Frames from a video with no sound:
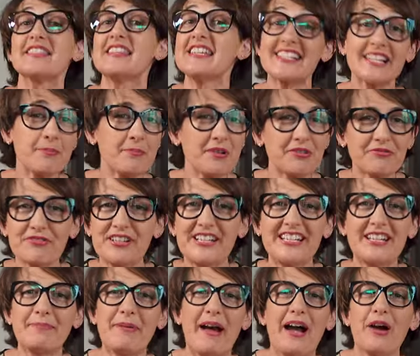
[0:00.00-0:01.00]
This can be
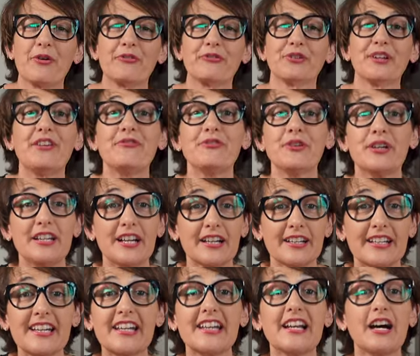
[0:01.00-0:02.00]
really powerful if you're
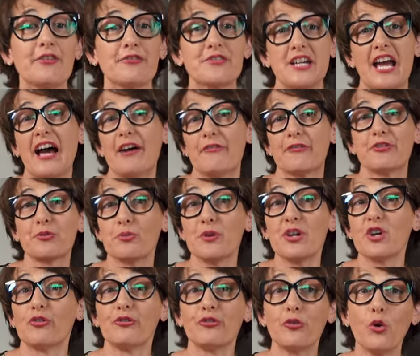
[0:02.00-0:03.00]
lucky enough to have three
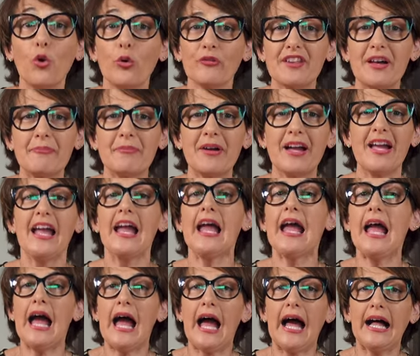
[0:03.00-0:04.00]
or four of them.
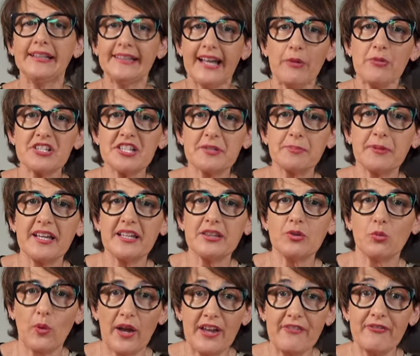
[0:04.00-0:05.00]
I'll now explain the
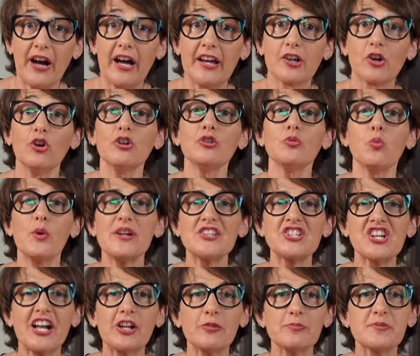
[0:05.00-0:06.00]
wave icon,
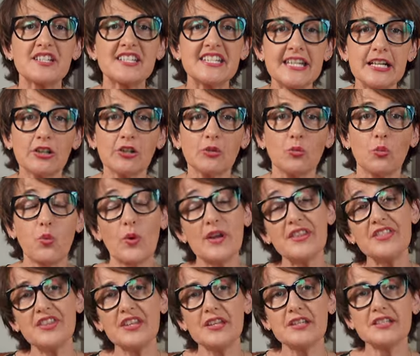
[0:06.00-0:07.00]
which helps deal
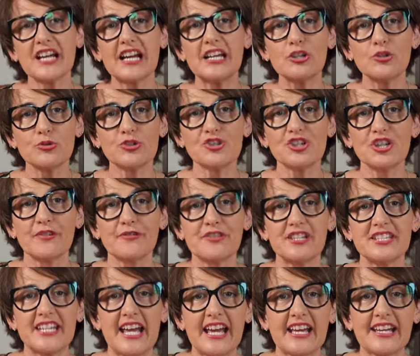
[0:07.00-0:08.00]
with the dilution of the
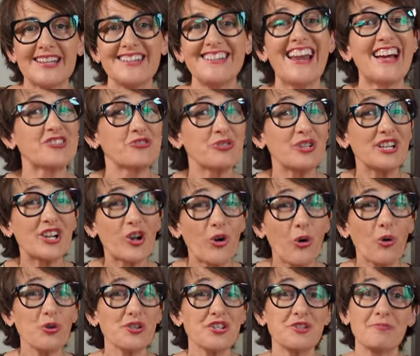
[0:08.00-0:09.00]
deck naturally
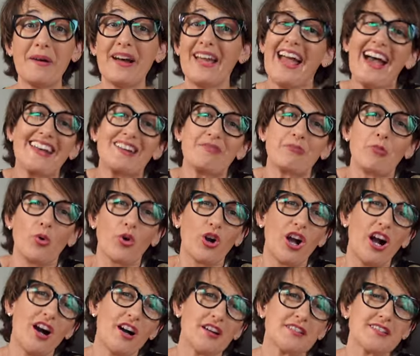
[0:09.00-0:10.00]
caused by adding more
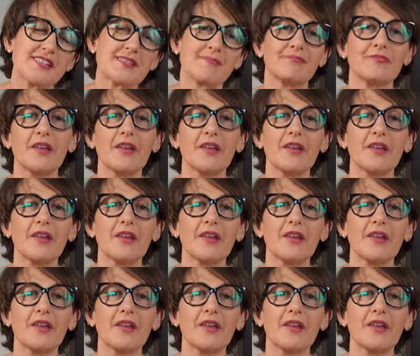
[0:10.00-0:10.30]
cards.